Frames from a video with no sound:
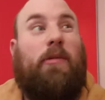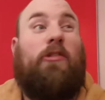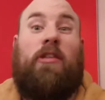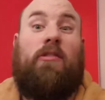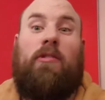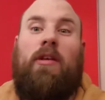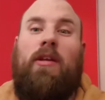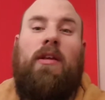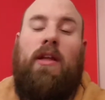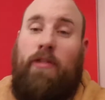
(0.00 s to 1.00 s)
actually doesn't,
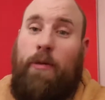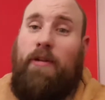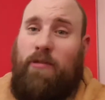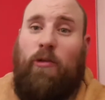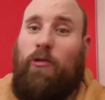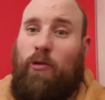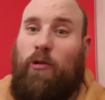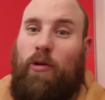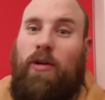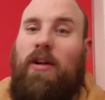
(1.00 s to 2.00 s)
there is no
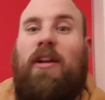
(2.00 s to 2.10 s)
tutorial.